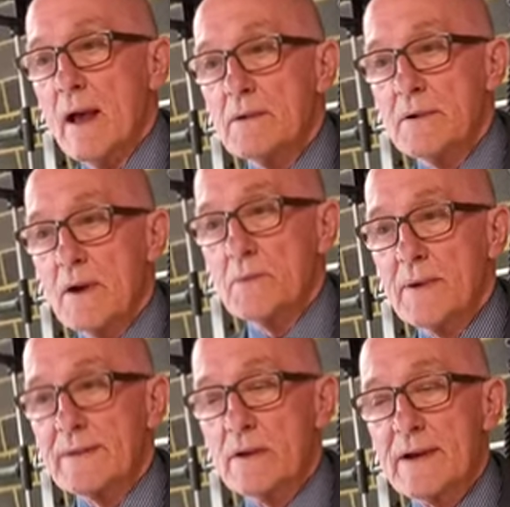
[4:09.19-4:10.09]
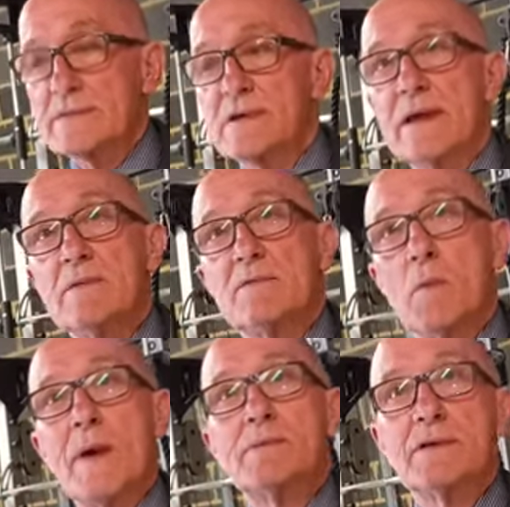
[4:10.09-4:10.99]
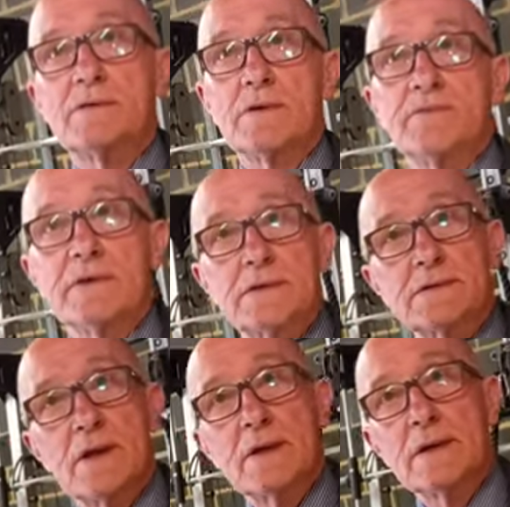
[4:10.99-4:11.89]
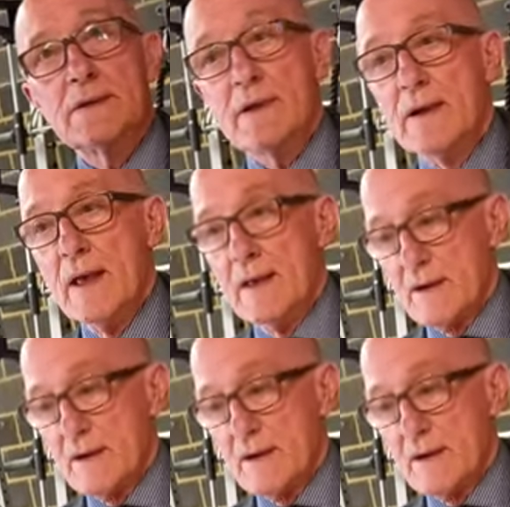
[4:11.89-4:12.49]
And we'd like to get weapons off the estate, he said.